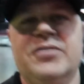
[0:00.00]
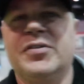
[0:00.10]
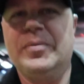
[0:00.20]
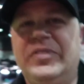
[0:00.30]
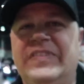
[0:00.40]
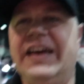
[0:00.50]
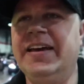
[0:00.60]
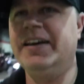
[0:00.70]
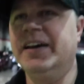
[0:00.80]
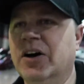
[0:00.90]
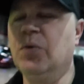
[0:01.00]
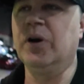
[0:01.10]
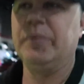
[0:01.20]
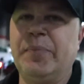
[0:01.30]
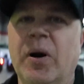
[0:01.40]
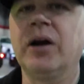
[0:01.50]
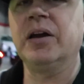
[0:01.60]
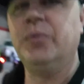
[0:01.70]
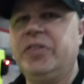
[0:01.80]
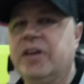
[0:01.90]
from Stay Ill. We're going to be
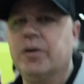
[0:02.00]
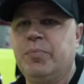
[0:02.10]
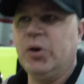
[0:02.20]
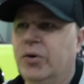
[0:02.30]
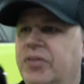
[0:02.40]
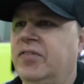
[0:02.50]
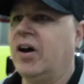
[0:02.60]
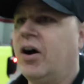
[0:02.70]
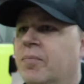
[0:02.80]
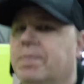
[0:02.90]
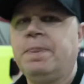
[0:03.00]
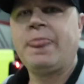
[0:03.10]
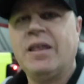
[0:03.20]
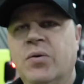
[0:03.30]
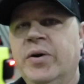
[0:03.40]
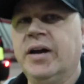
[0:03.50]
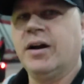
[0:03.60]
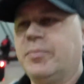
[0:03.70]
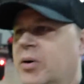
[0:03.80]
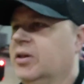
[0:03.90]
parking with their booth, so we're going
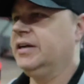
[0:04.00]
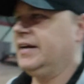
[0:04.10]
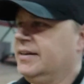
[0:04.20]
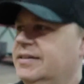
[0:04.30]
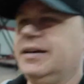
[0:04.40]
to pull in.